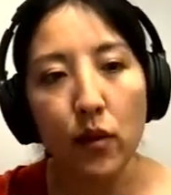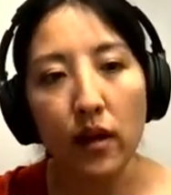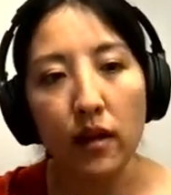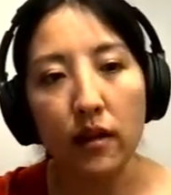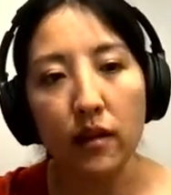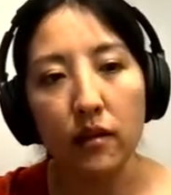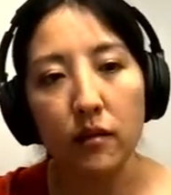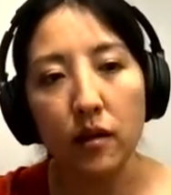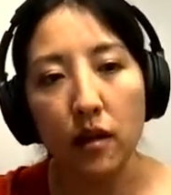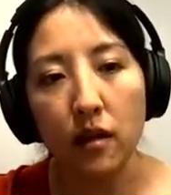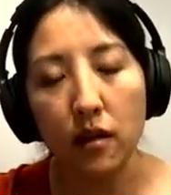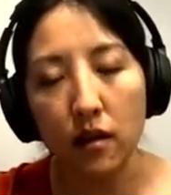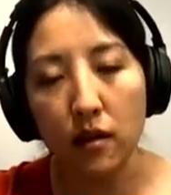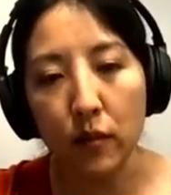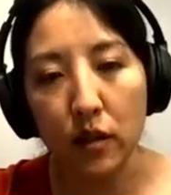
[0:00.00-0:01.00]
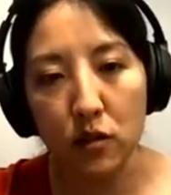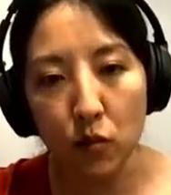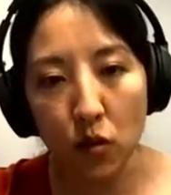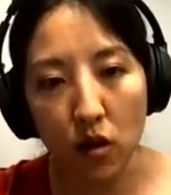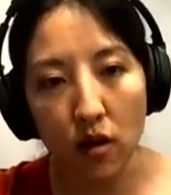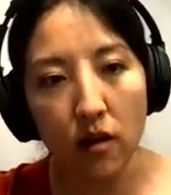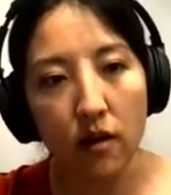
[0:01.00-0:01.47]
operating on a
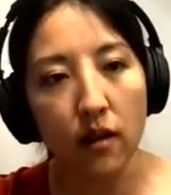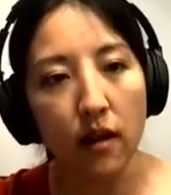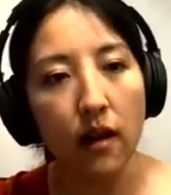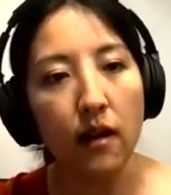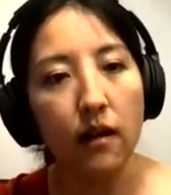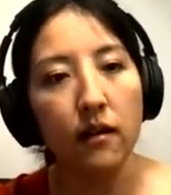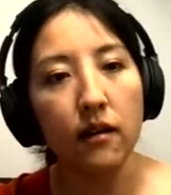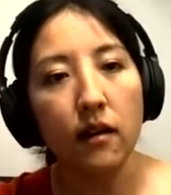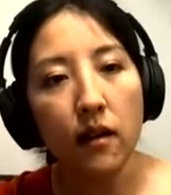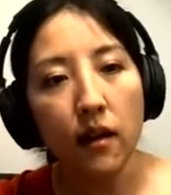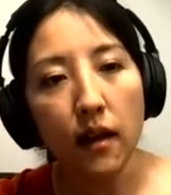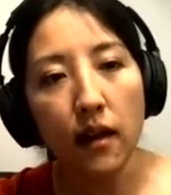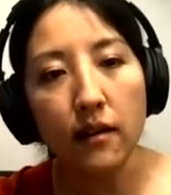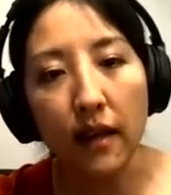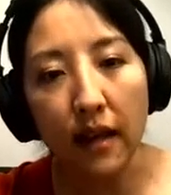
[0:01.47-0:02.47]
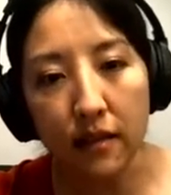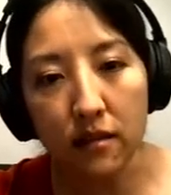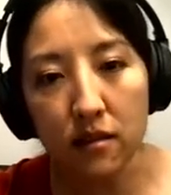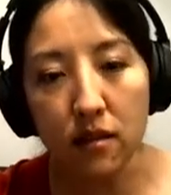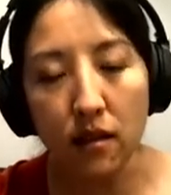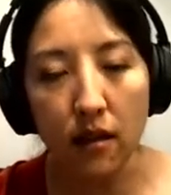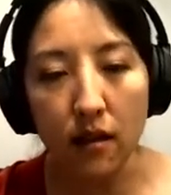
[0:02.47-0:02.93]
much more
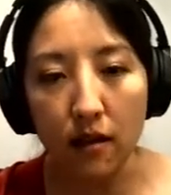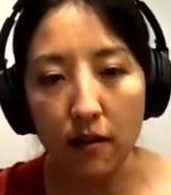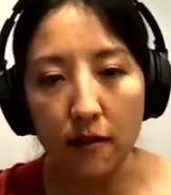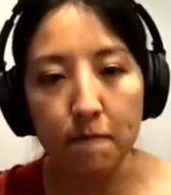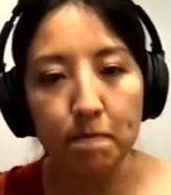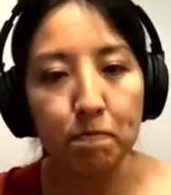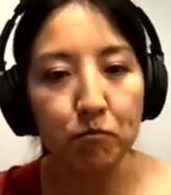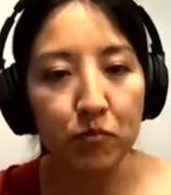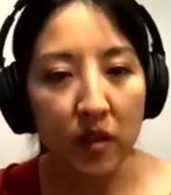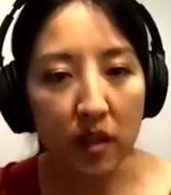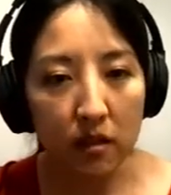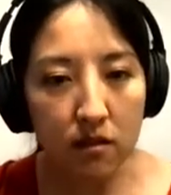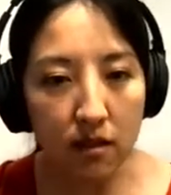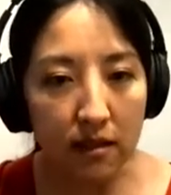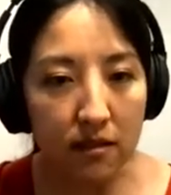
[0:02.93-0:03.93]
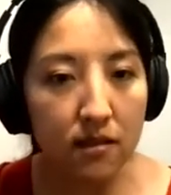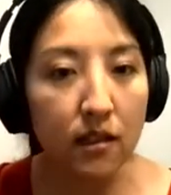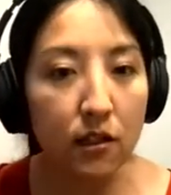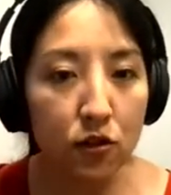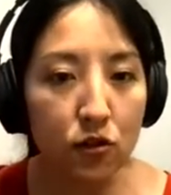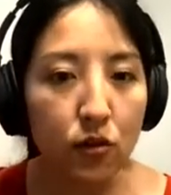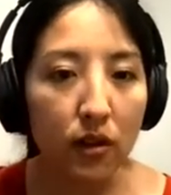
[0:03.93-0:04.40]
innate
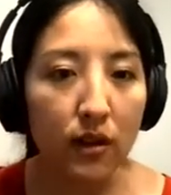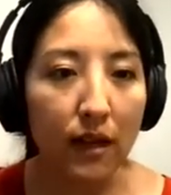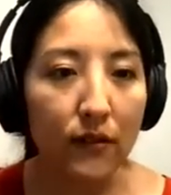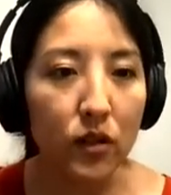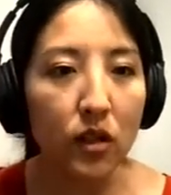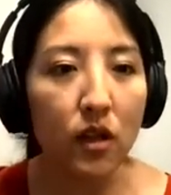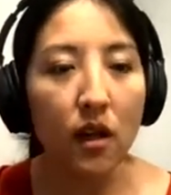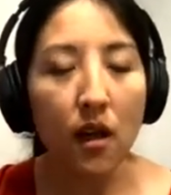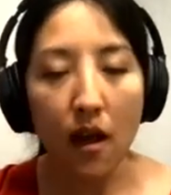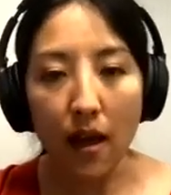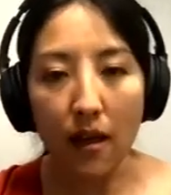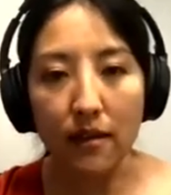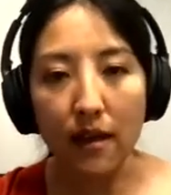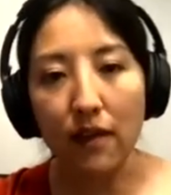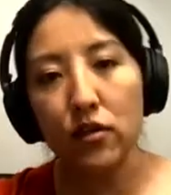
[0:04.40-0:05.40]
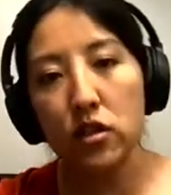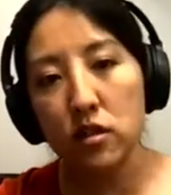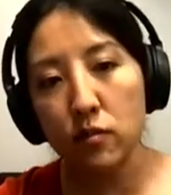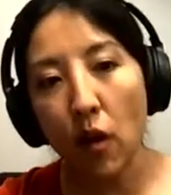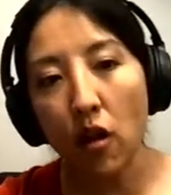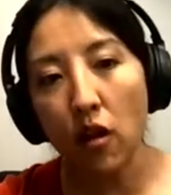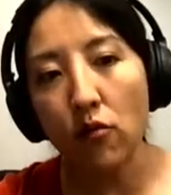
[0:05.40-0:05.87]
instinctual level, and they
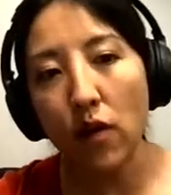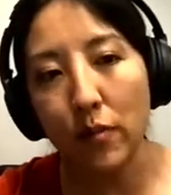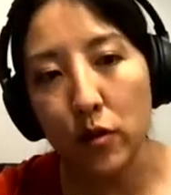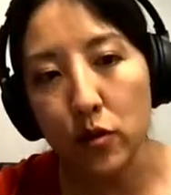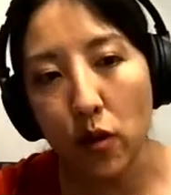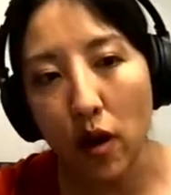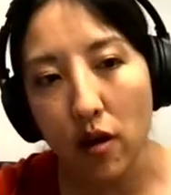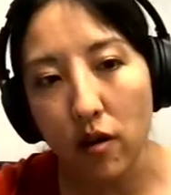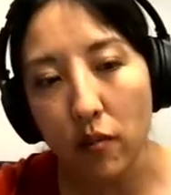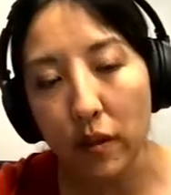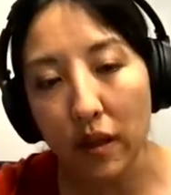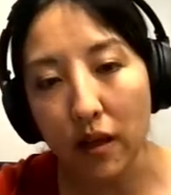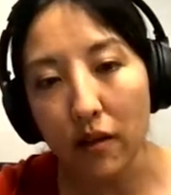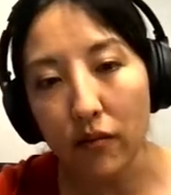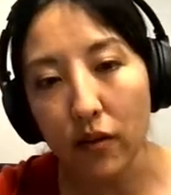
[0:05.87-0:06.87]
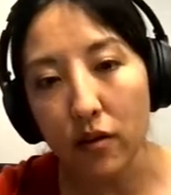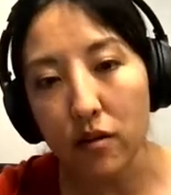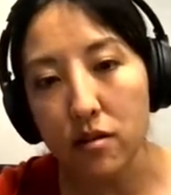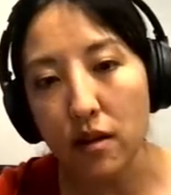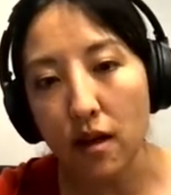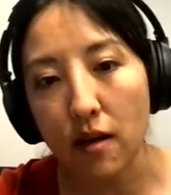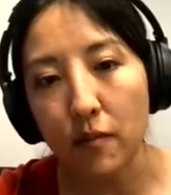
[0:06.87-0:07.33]
have a smaller repertoire of
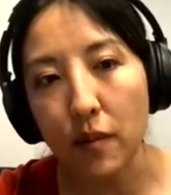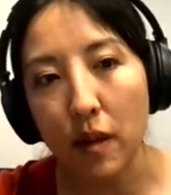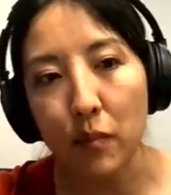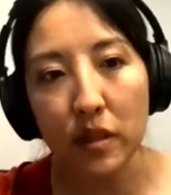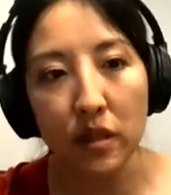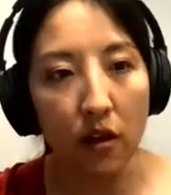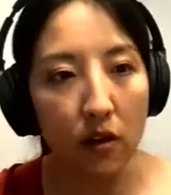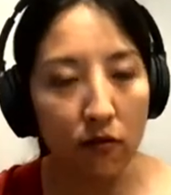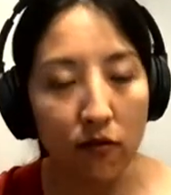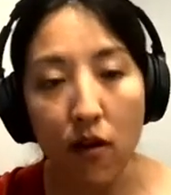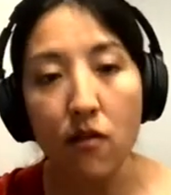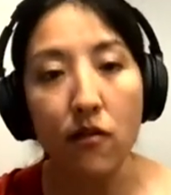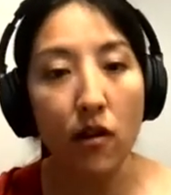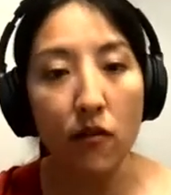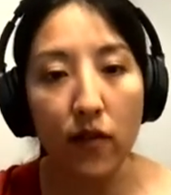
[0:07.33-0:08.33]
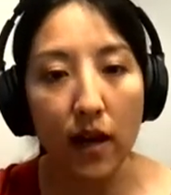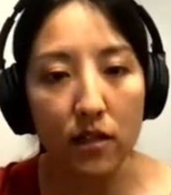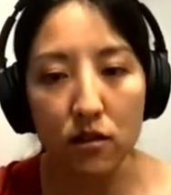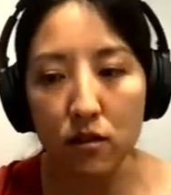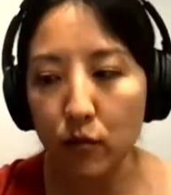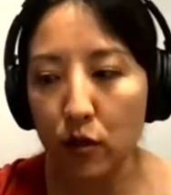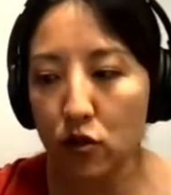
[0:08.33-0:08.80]
behaviors, but they're very, very
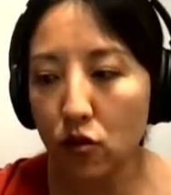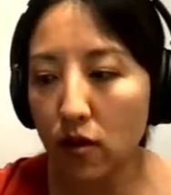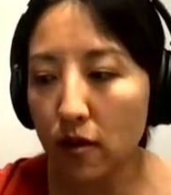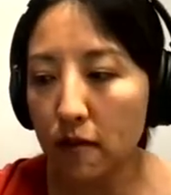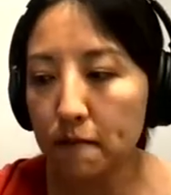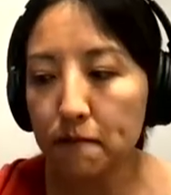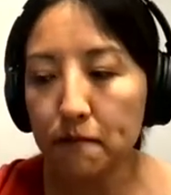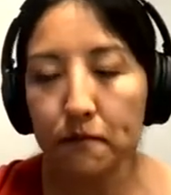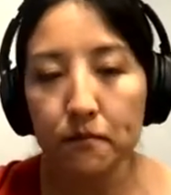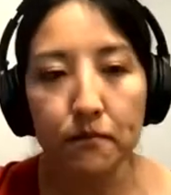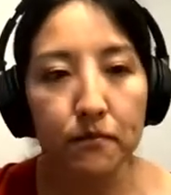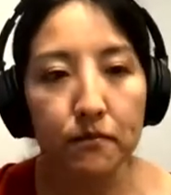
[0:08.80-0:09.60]
fast to mature.